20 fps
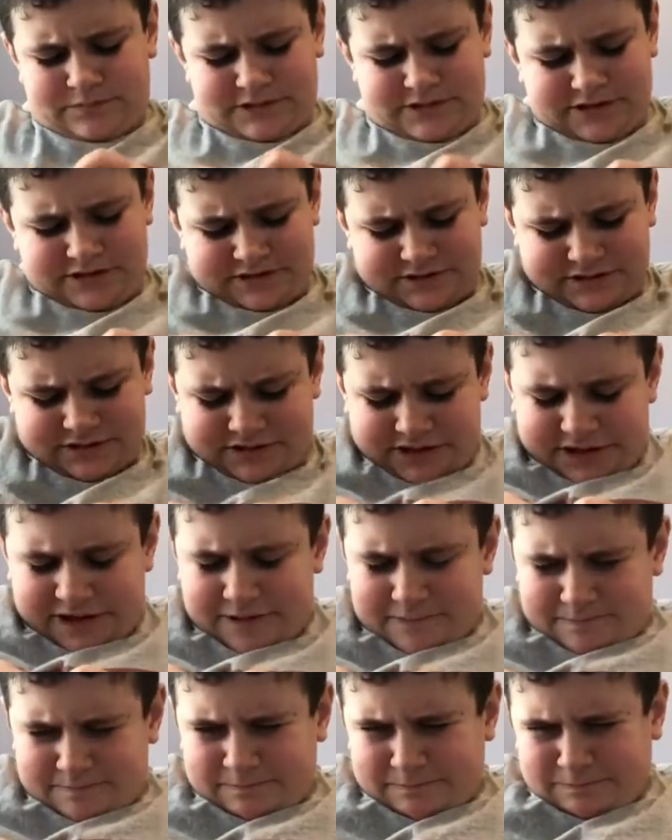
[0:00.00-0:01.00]
Nah, oh, dang
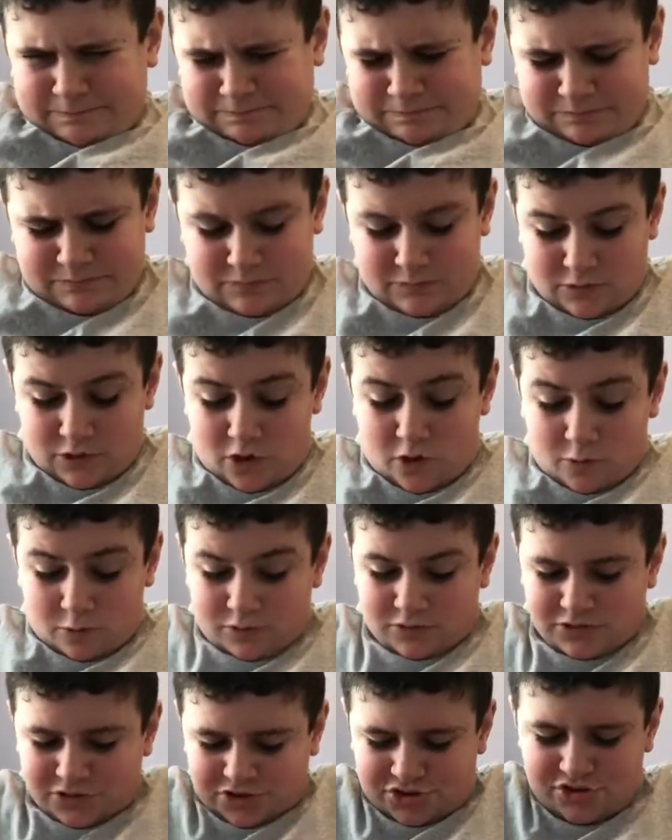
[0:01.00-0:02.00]
it. Oh,
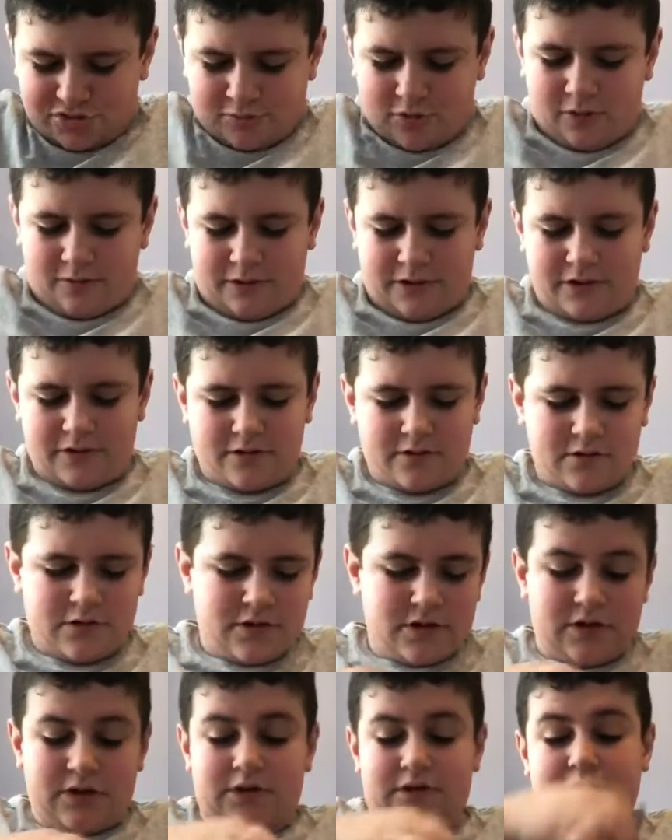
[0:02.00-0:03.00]
shoot, wrong way.
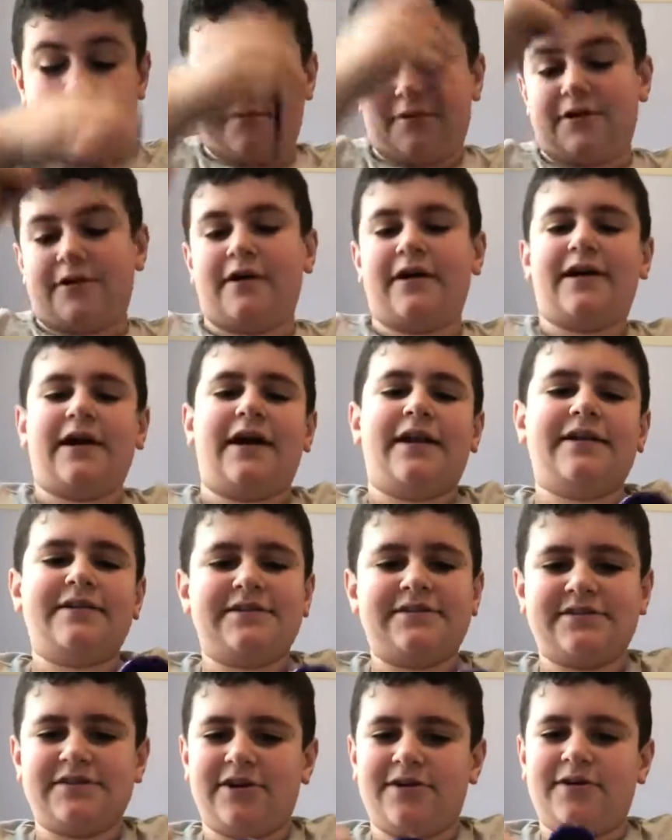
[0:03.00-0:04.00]
There we go, I got
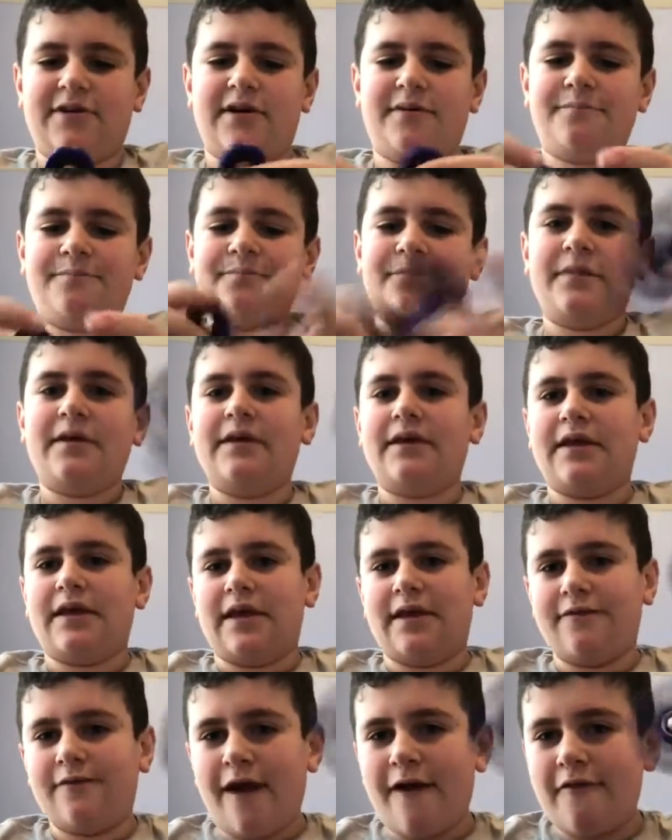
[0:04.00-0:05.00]
it. So, um,
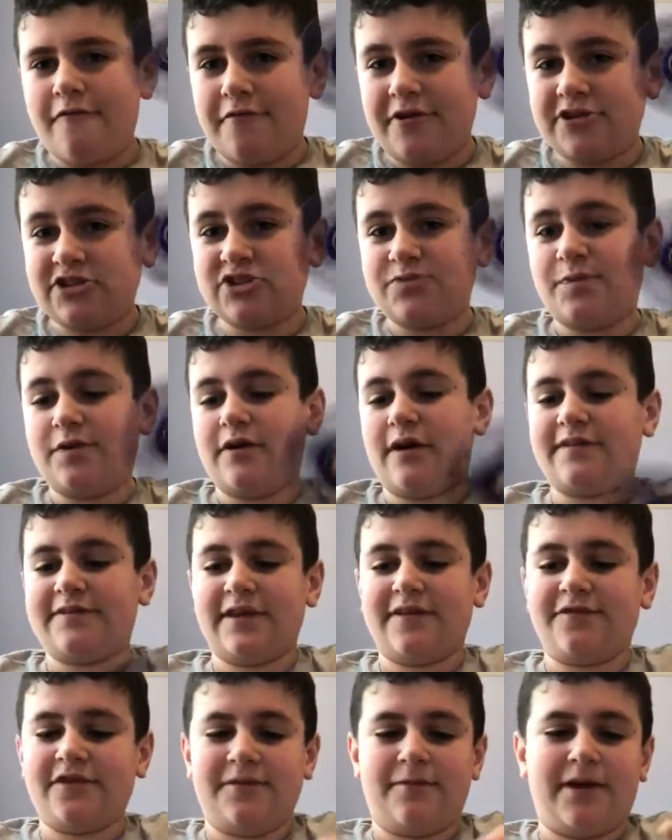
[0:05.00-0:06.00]
if you have a fidget spinner, I
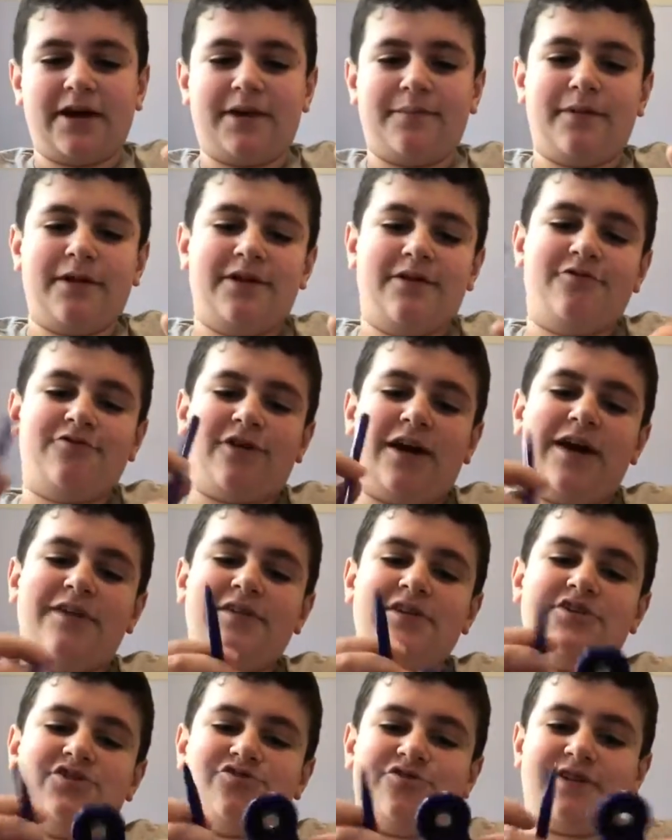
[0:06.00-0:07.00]
definitely recommend you try
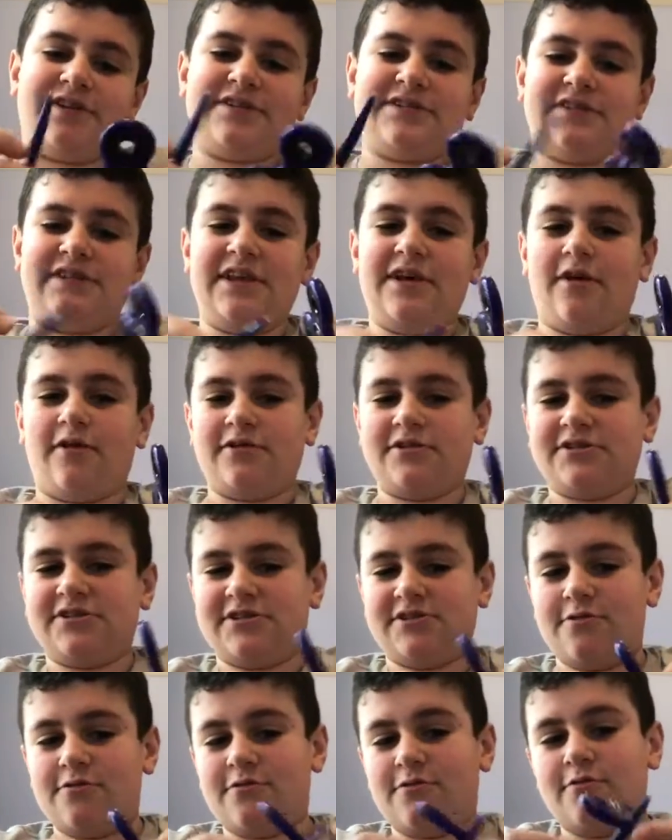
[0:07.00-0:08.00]
these tricks. They are
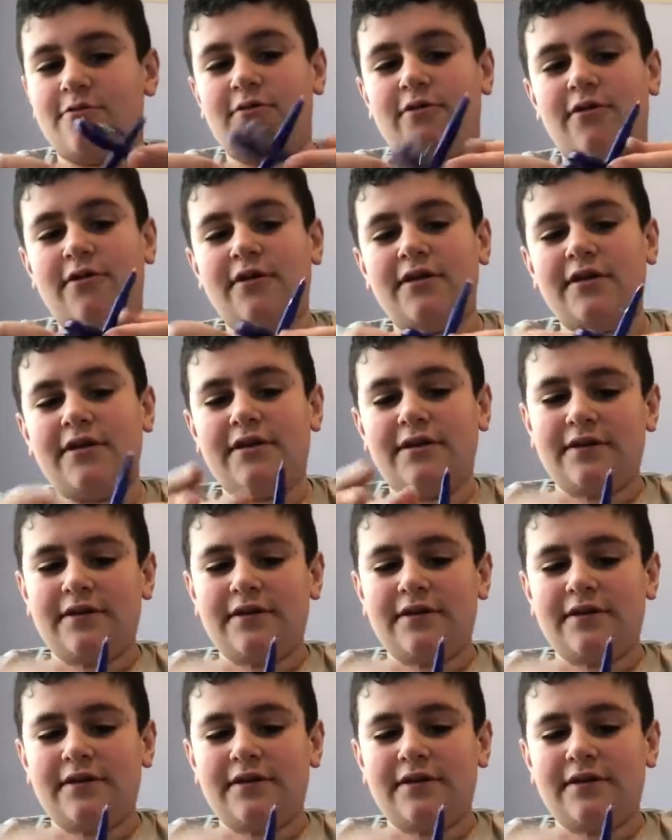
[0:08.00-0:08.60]
so cool.